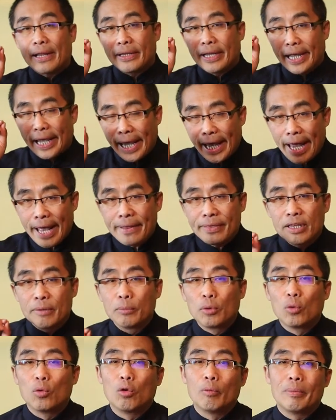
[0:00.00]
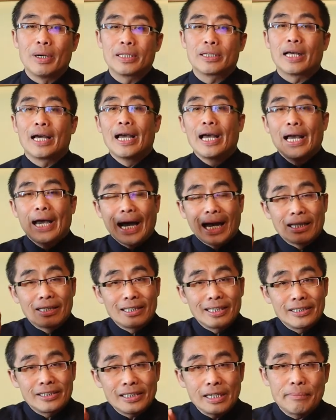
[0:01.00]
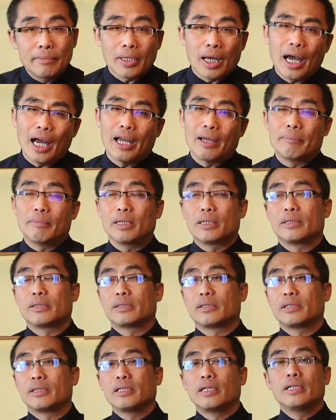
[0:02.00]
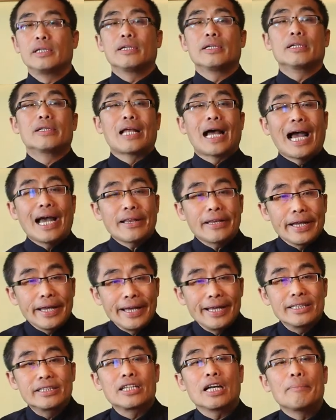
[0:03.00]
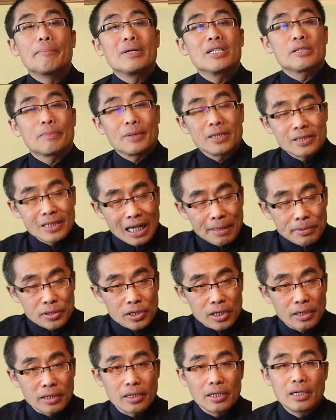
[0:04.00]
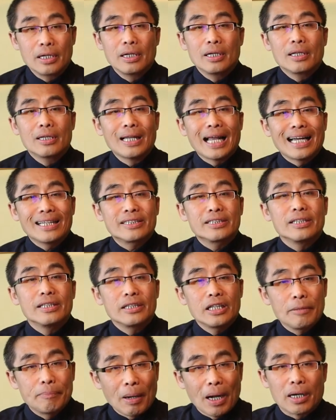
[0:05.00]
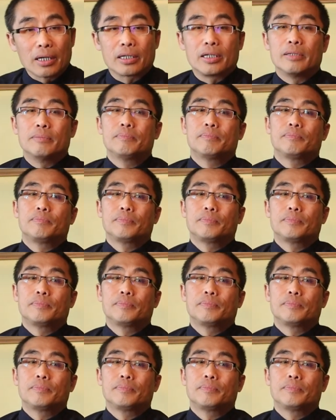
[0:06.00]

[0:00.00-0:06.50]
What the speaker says: and end movement at the same time. That is a misperception. Let's debunk.